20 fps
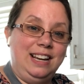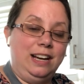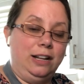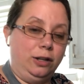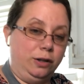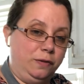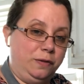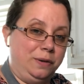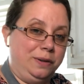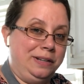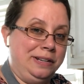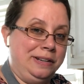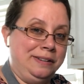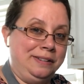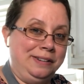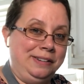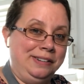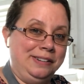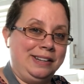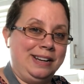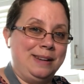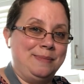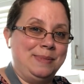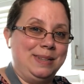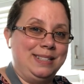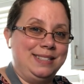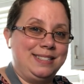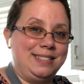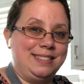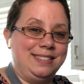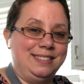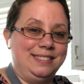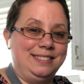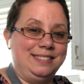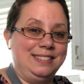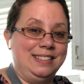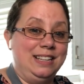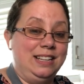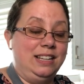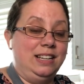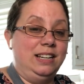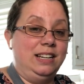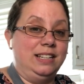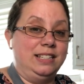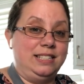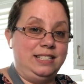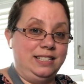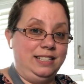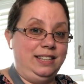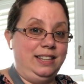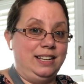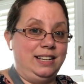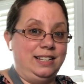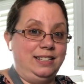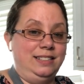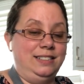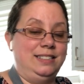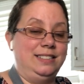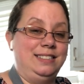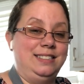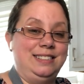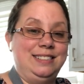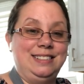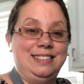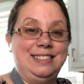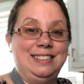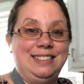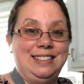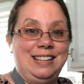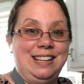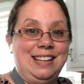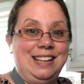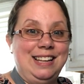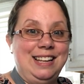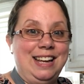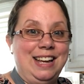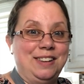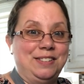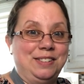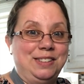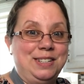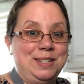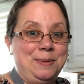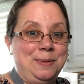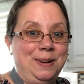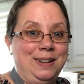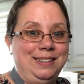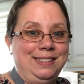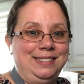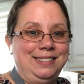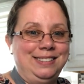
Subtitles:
I look forward to hearing your comments. Until then, have a good one.